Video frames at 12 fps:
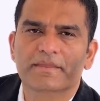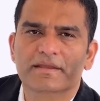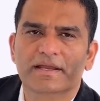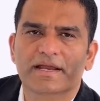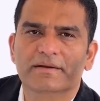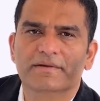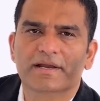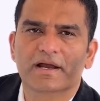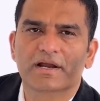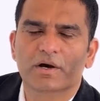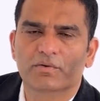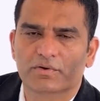Leave the
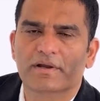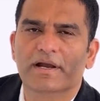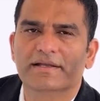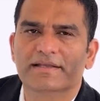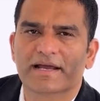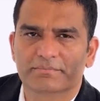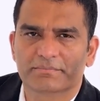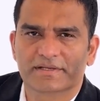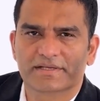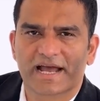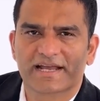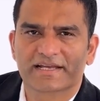account
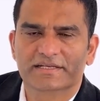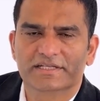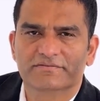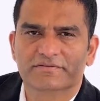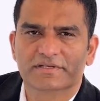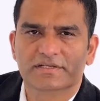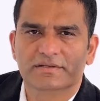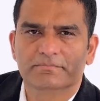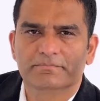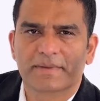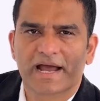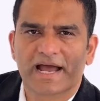assignment category field
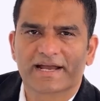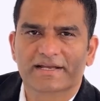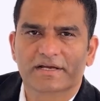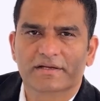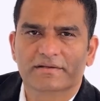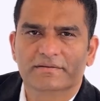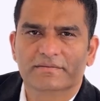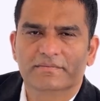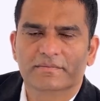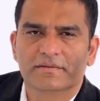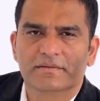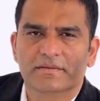blank.
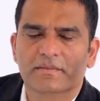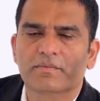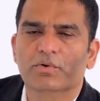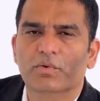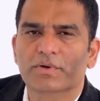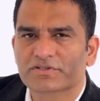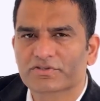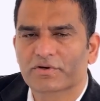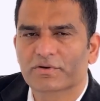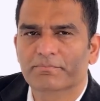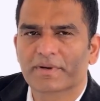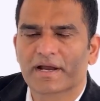Doing so
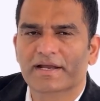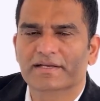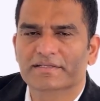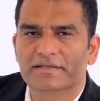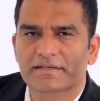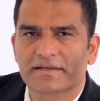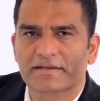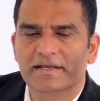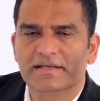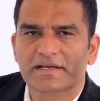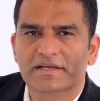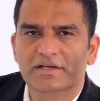implies
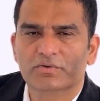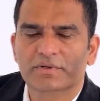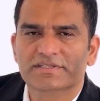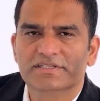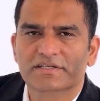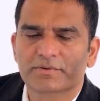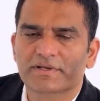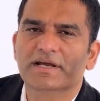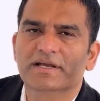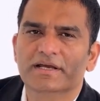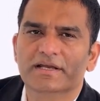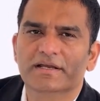that the requested
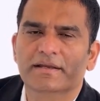material